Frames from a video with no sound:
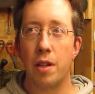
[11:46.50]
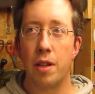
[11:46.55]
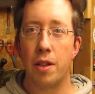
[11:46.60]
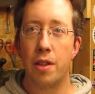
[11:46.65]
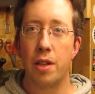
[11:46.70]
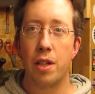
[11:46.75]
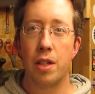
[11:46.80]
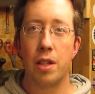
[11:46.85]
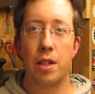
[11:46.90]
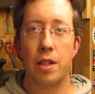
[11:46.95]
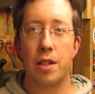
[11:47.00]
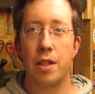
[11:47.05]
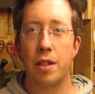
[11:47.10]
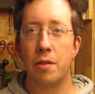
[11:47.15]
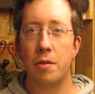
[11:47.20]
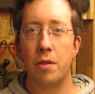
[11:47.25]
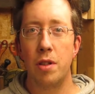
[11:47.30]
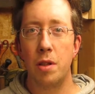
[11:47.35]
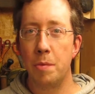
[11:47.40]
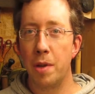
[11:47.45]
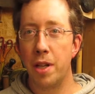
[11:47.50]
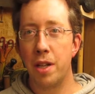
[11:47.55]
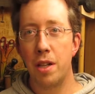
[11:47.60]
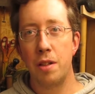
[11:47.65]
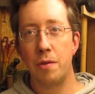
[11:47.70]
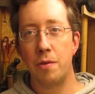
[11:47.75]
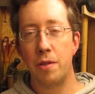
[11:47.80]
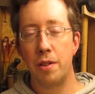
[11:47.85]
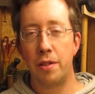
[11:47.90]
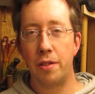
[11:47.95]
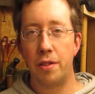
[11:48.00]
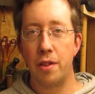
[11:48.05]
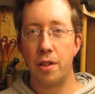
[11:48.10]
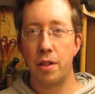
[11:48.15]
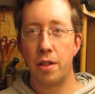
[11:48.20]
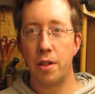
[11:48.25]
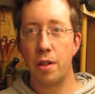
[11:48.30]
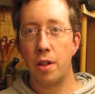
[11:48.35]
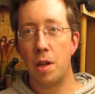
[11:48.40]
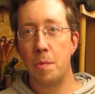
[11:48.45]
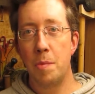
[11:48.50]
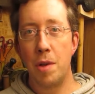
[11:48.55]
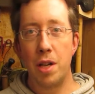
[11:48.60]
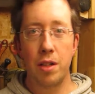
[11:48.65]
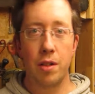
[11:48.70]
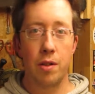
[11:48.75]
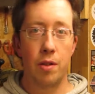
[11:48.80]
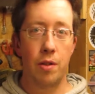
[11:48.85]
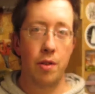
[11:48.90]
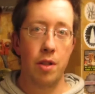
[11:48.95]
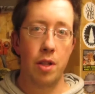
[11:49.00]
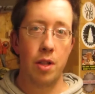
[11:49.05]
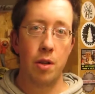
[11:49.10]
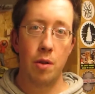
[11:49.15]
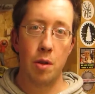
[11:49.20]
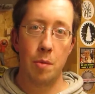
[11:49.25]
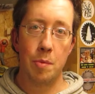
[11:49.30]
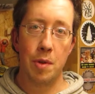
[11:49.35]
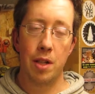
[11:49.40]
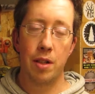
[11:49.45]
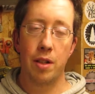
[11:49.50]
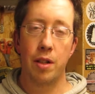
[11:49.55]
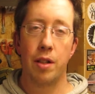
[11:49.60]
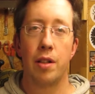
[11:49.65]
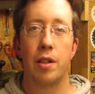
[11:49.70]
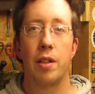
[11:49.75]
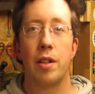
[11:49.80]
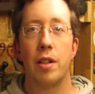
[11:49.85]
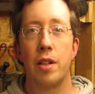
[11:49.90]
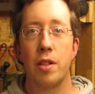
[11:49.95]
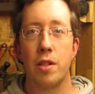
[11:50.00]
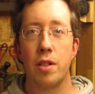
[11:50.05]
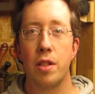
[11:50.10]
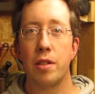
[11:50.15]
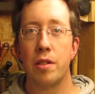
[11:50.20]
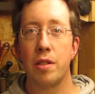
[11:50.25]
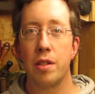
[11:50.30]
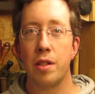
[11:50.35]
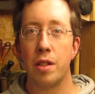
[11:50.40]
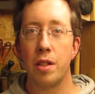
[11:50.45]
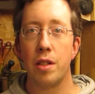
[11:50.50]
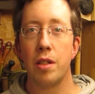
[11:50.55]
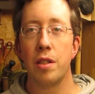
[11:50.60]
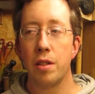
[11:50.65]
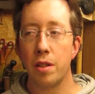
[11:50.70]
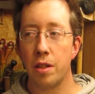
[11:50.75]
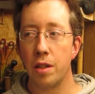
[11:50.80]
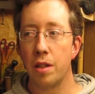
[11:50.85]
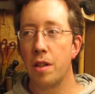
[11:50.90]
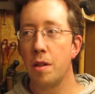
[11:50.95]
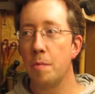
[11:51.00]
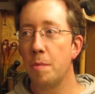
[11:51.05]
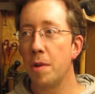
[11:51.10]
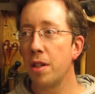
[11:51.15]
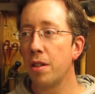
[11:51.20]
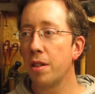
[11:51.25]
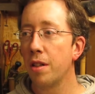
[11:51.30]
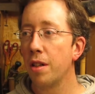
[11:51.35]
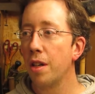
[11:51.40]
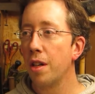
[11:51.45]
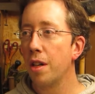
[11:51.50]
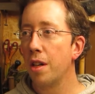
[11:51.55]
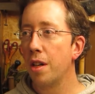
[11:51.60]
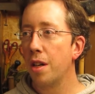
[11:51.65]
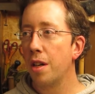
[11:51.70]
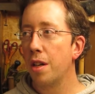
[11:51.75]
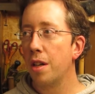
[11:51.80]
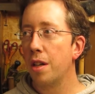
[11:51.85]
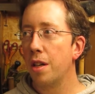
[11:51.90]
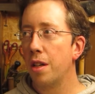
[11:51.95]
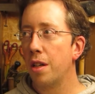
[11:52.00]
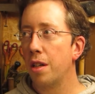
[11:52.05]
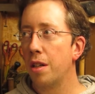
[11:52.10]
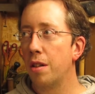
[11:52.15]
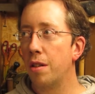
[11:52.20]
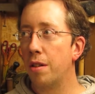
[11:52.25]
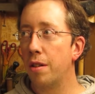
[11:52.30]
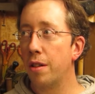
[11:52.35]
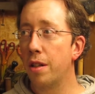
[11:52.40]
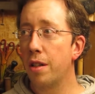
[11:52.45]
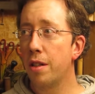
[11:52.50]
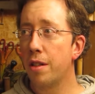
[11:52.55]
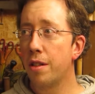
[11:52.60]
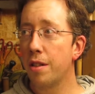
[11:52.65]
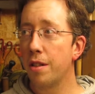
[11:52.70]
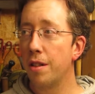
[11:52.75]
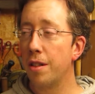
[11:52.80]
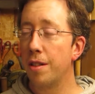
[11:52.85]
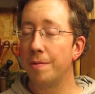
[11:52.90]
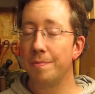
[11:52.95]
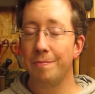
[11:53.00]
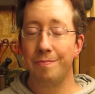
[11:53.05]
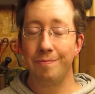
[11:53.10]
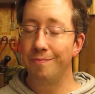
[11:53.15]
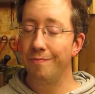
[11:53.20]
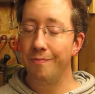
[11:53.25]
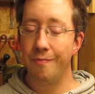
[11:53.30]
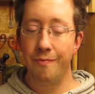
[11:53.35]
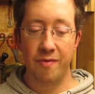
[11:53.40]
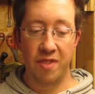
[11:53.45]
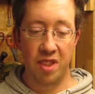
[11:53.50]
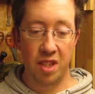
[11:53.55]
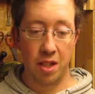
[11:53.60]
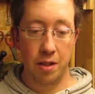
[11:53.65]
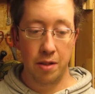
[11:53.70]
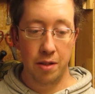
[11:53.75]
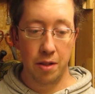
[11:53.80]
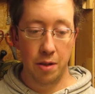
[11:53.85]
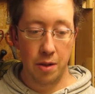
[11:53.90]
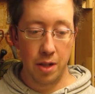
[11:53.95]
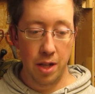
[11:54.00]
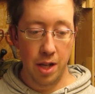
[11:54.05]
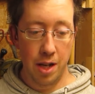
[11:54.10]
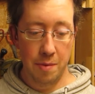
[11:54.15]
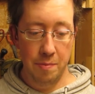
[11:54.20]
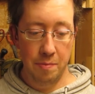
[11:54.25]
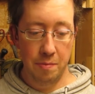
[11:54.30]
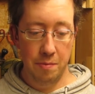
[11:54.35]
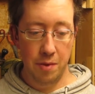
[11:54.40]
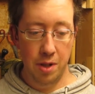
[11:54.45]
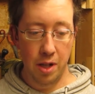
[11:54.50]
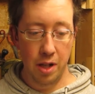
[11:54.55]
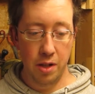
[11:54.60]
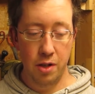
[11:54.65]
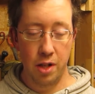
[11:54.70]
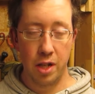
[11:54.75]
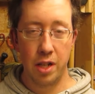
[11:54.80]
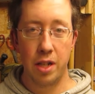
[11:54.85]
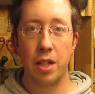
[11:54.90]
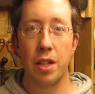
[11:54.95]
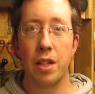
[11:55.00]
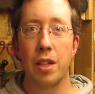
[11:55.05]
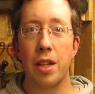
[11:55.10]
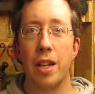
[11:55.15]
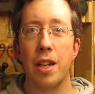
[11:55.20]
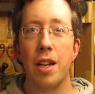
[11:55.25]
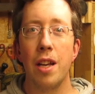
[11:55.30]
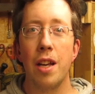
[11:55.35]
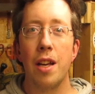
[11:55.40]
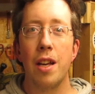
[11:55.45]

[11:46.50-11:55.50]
I think it doesn't really matter if it's the dollar bug or the euro bug. I just got the bug or not. Sorry, I'm tangenting again.